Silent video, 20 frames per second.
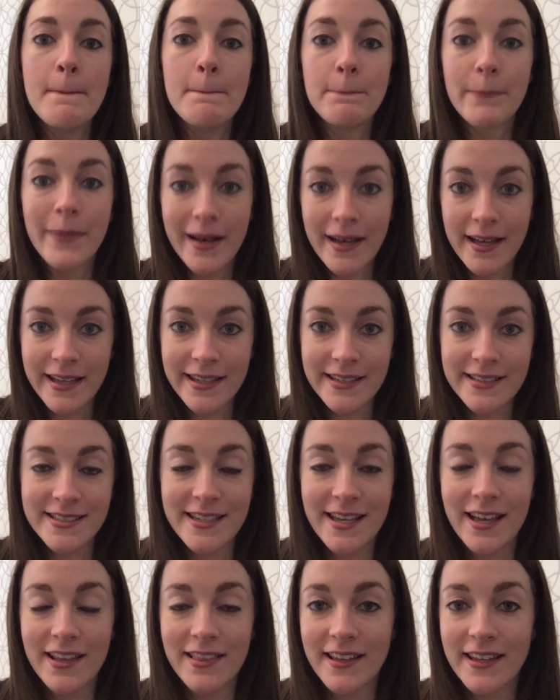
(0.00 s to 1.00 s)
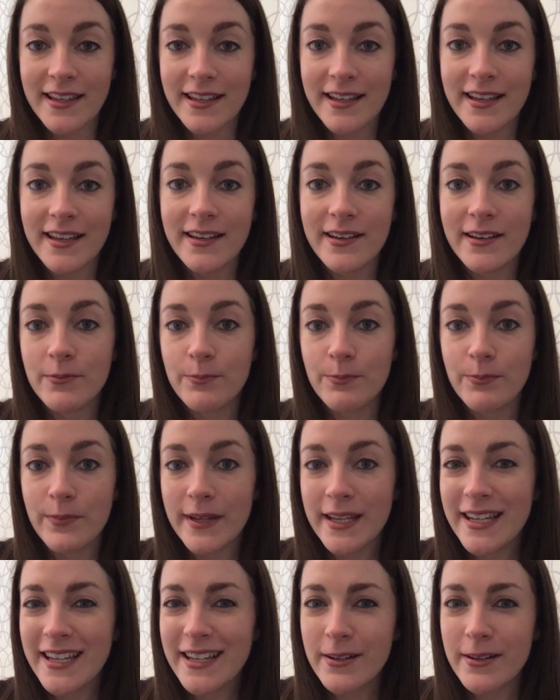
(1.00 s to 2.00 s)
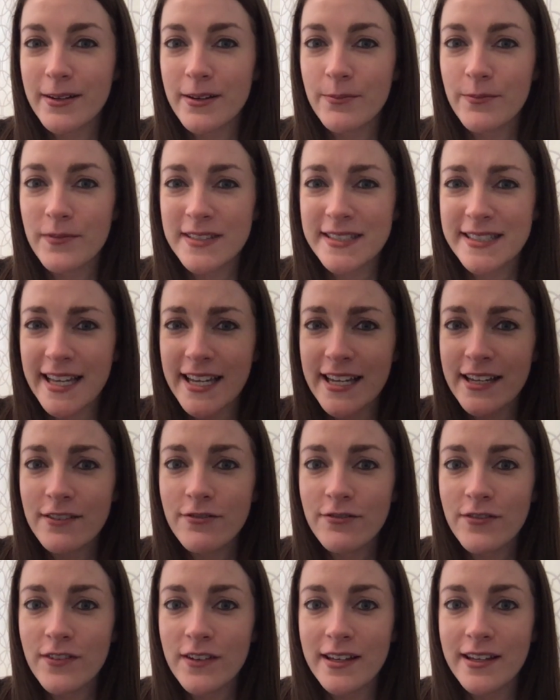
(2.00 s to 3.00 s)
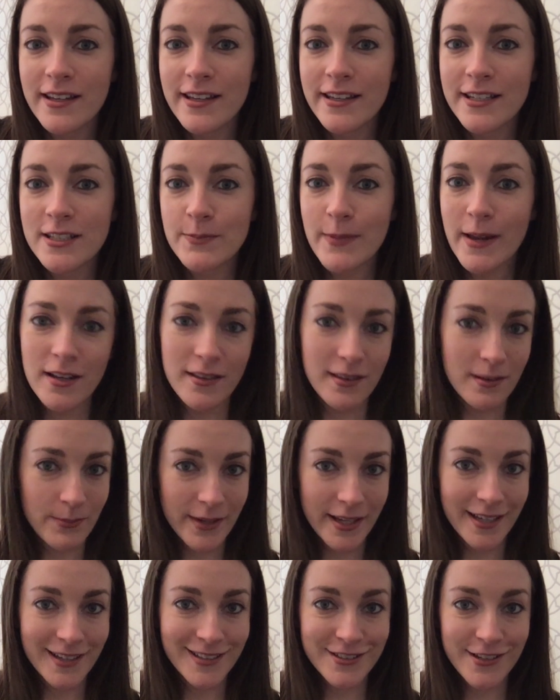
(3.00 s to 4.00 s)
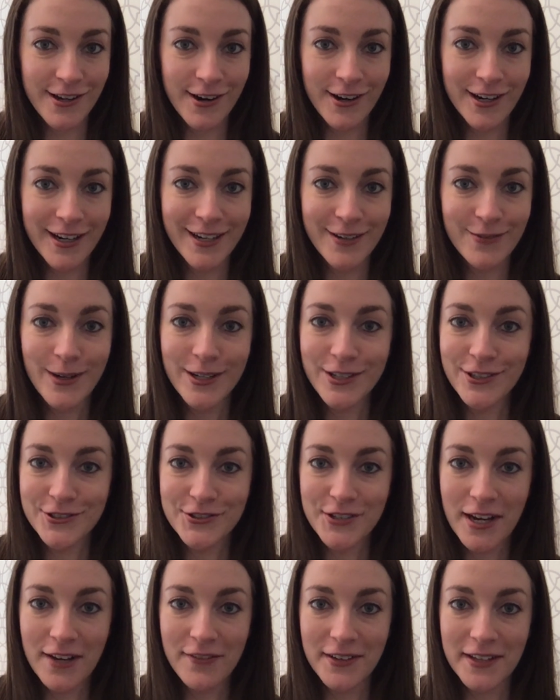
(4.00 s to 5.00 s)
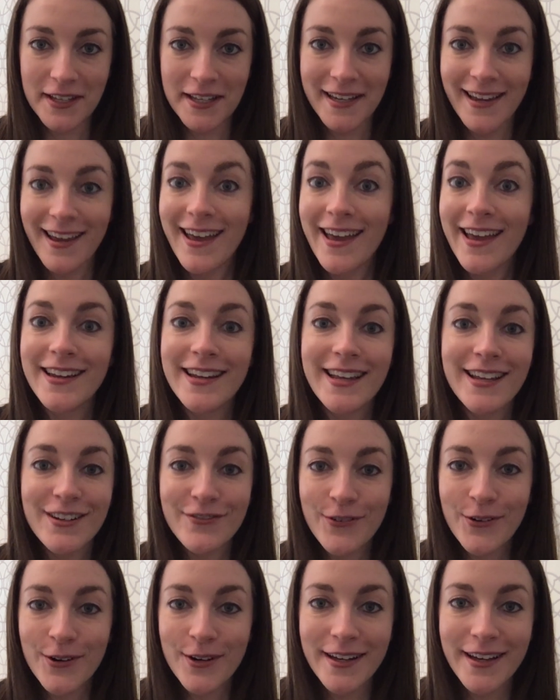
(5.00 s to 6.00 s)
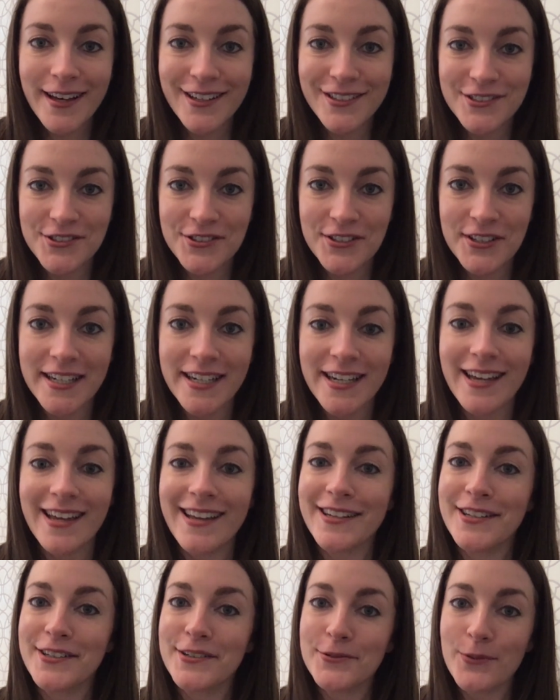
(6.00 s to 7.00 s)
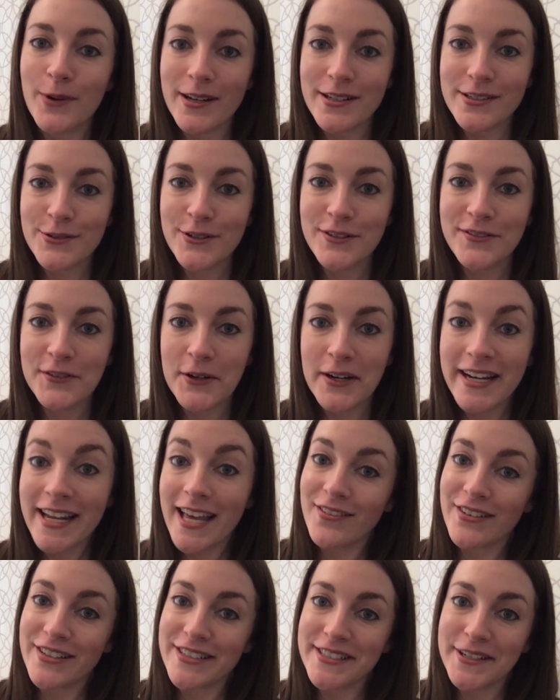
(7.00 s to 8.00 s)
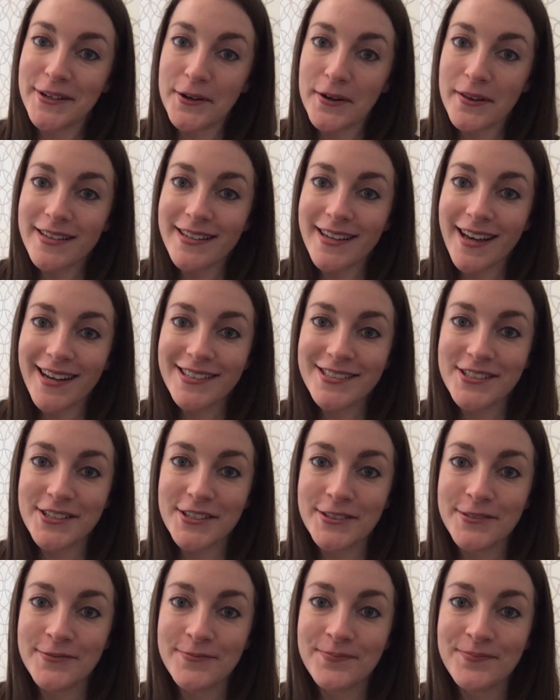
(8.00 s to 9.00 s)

But I think being safe is better than being sorry when you're traveling and in a foreign country and you want to avoid having to go to the doctor.